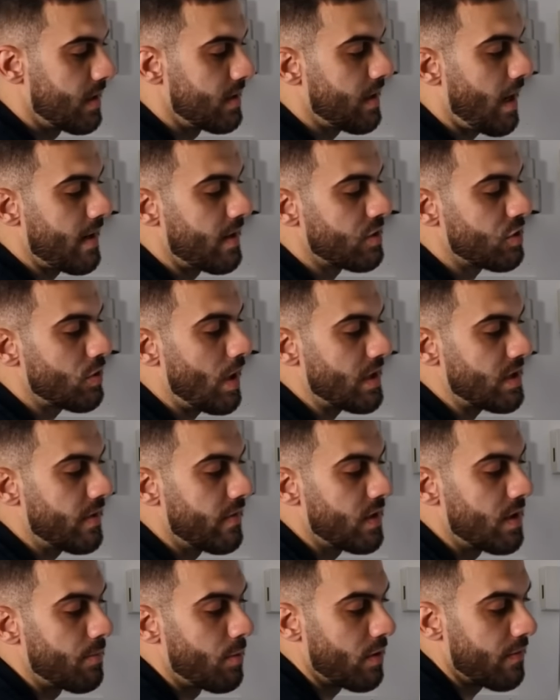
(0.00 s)
dinosaur
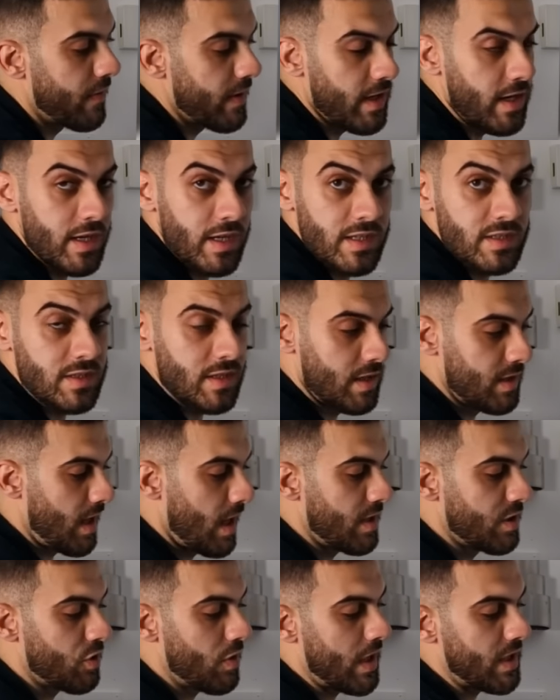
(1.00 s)
activity book for kids,
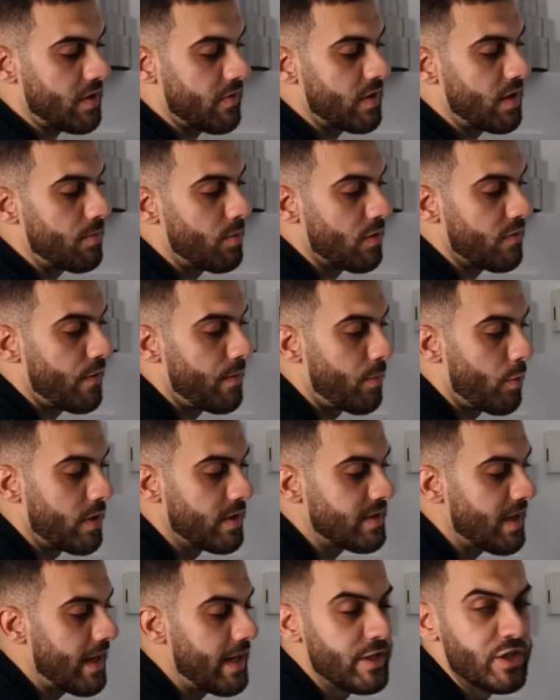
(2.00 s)
dinosaur activity book for
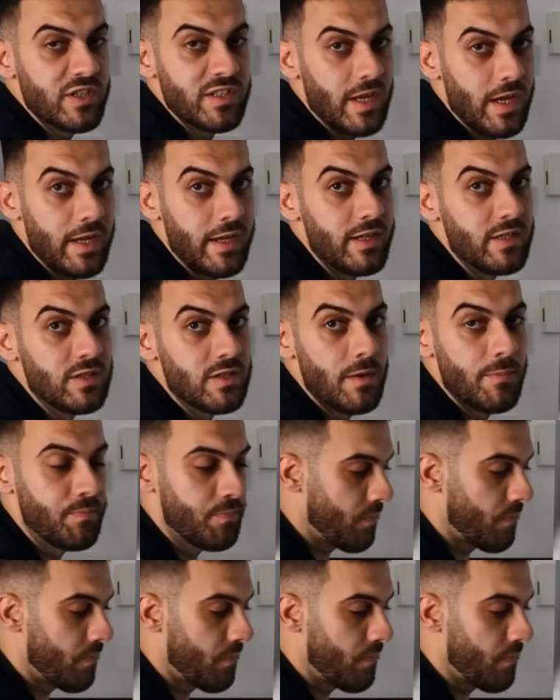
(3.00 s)
boys ages 8.